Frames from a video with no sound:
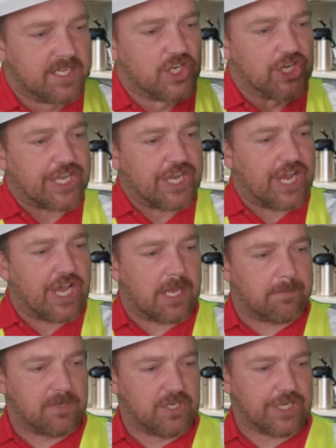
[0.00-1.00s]
Look it up.
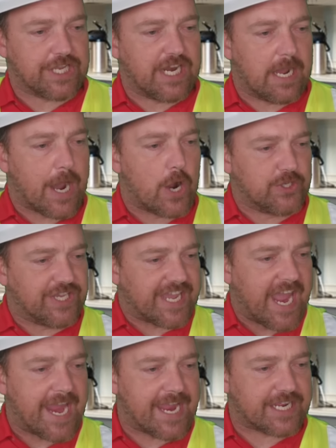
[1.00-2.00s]
Oh, you
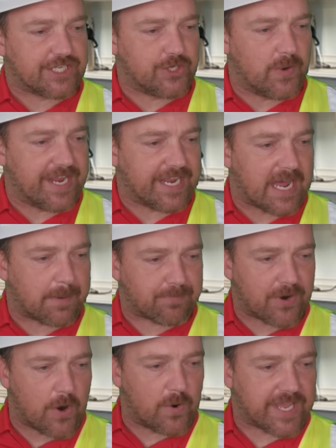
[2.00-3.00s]
can't because you ain't got a
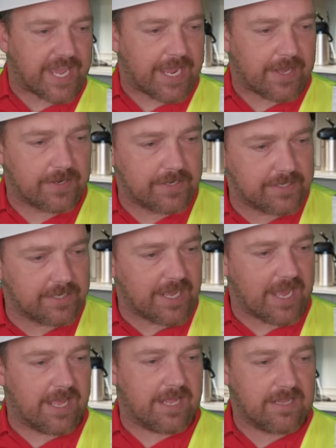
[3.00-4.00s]
pro account.
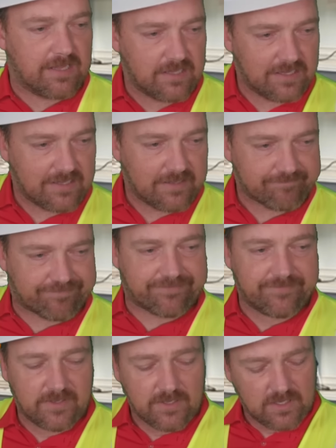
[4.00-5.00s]

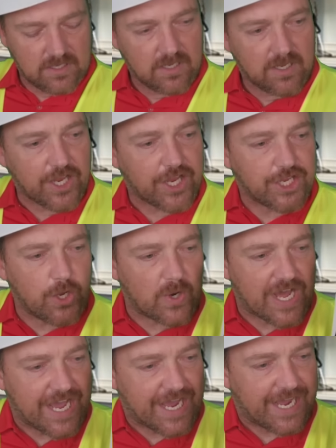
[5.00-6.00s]
Uline,
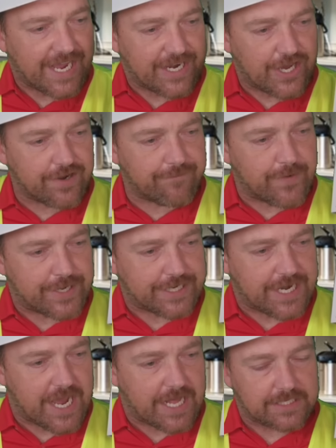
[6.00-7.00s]

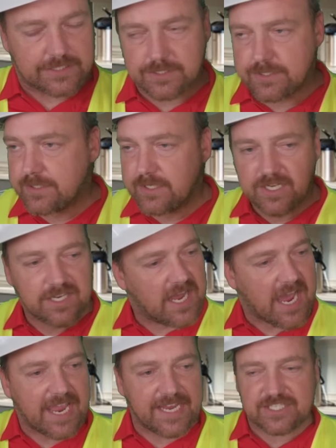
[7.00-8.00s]
$150.
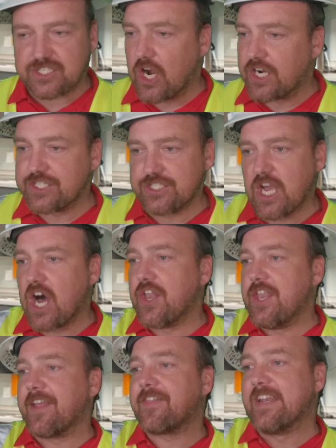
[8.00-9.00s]
I ain't charging y'all
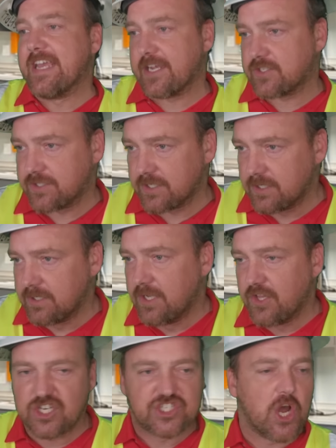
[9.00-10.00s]
nothing extra.
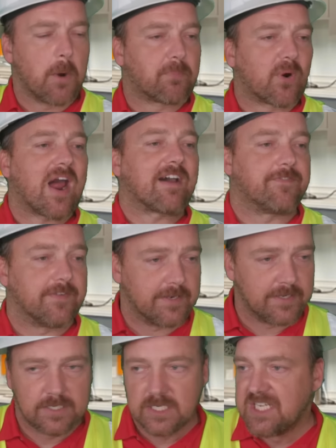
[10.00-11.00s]
There's no profit.
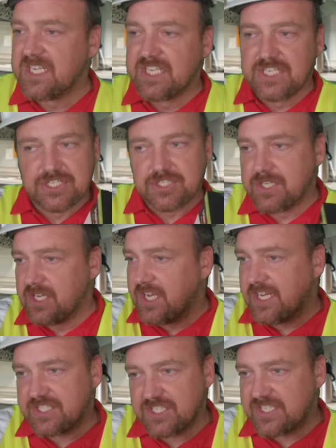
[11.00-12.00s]

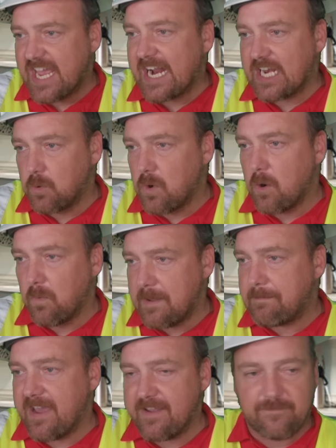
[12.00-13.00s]
It's exactly what we
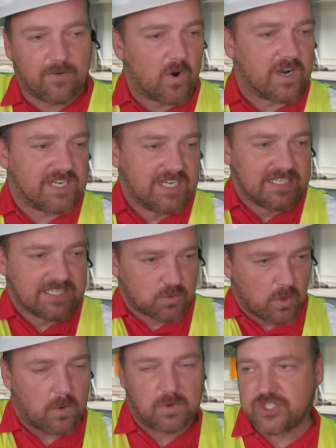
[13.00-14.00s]
pay for it. That's
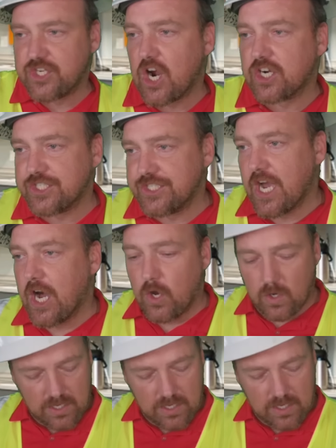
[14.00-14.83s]
what we're charging y'all.